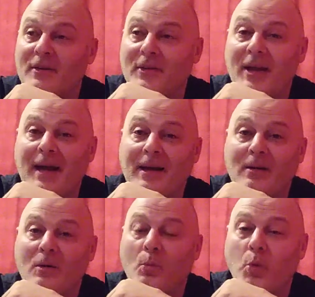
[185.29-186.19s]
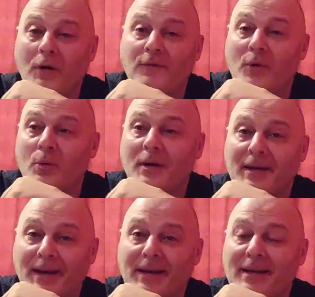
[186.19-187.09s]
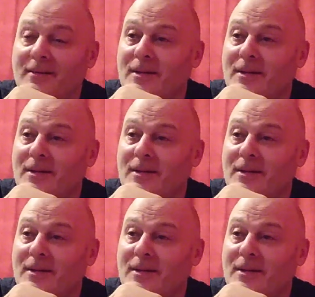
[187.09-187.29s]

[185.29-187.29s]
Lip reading: that waffle, can he?